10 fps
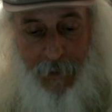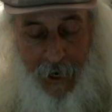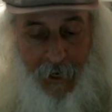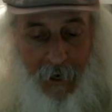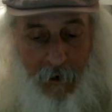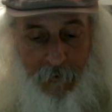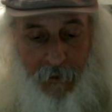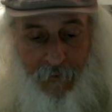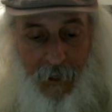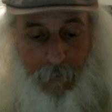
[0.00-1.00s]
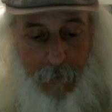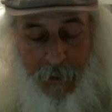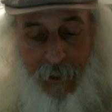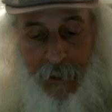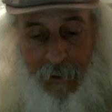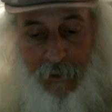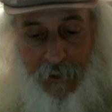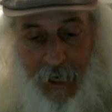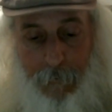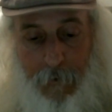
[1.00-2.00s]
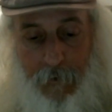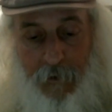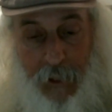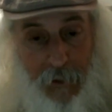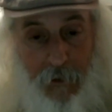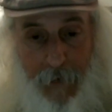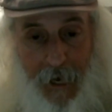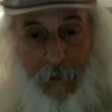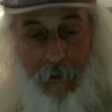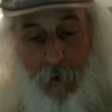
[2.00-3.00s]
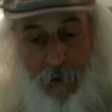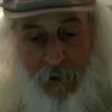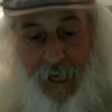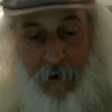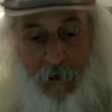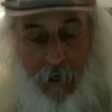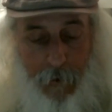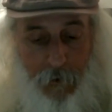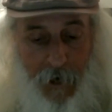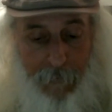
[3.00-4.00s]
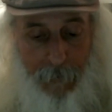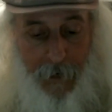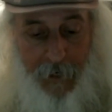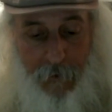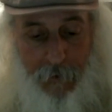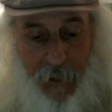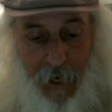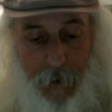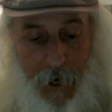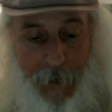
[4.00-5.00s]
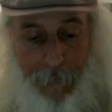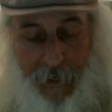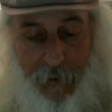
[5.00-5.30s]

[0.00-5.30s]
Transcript: taking care of a developmentally disabled senior man across town. I would drive my bike to his ride my bike